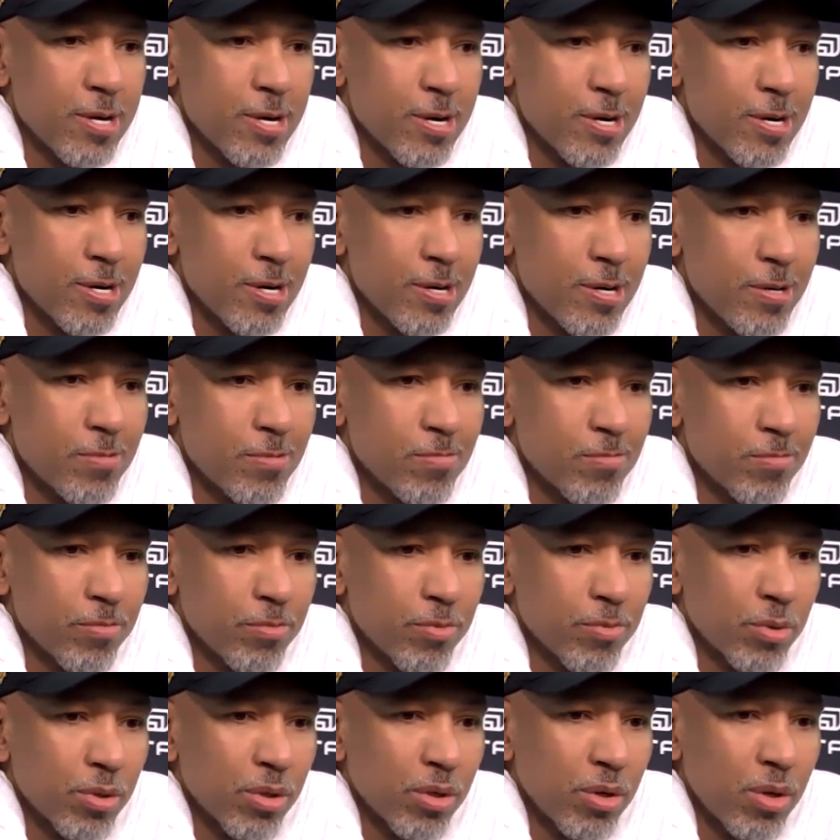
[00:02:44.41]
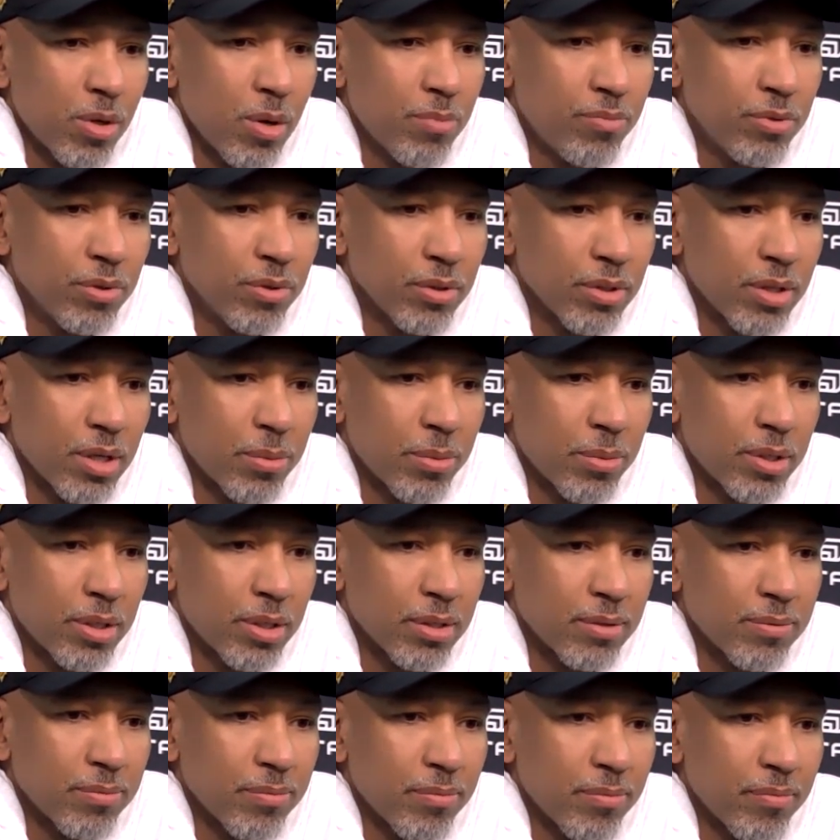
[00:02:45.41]
We're hopeful that we
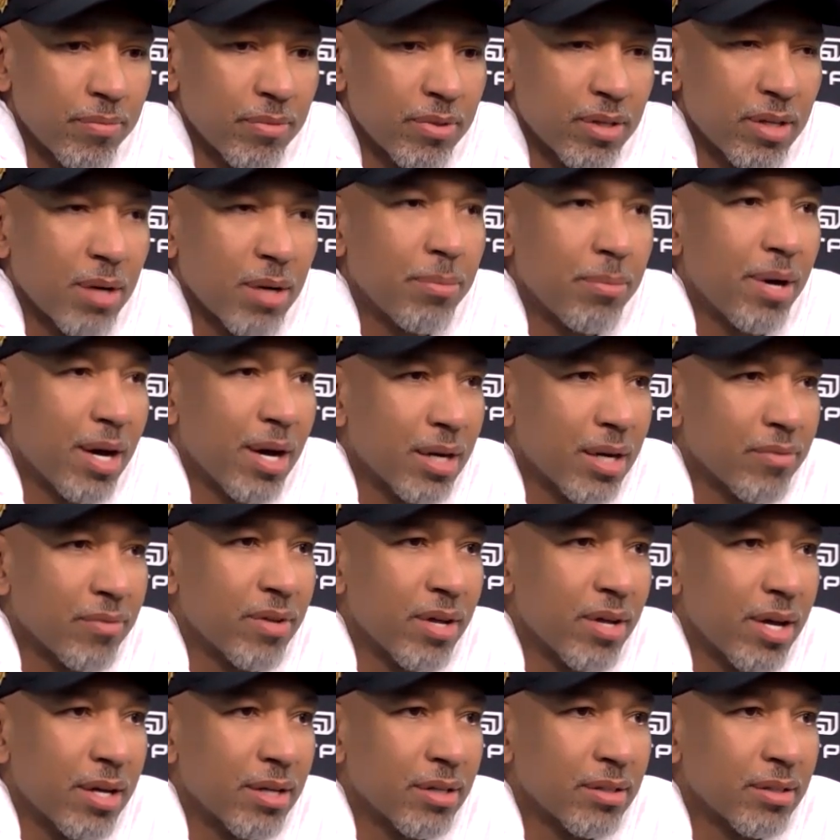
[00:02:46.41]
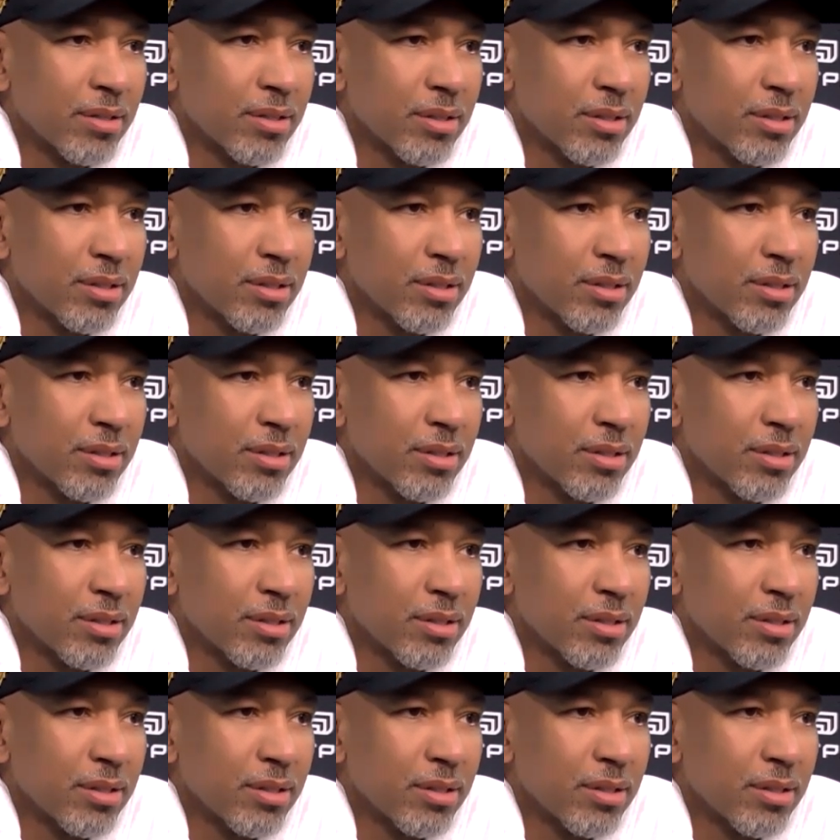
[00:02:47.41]
can come out of that.